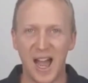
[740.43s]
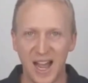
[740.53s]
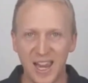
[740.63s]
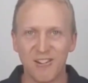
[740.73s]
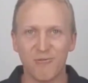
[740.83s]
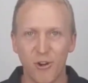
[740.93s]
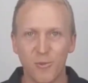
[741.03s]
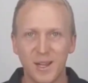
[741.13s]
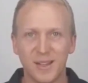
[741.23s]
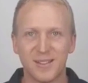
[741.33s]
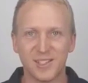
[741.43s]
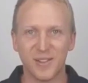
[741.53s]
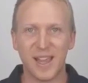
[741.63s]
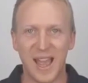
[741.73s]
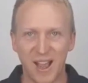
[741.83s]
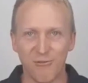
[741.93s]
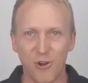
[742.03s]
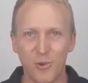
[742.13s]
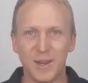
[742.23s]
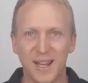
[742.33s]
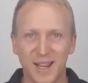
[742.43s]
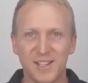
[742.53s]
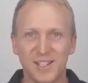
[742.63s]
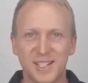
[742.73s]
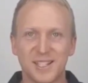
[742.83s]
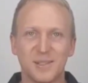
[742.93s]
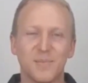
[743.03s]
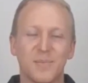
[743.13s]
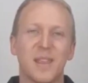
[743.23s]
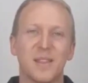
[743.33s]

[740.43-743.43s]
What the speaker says: aerobic, so the aerobic energy system,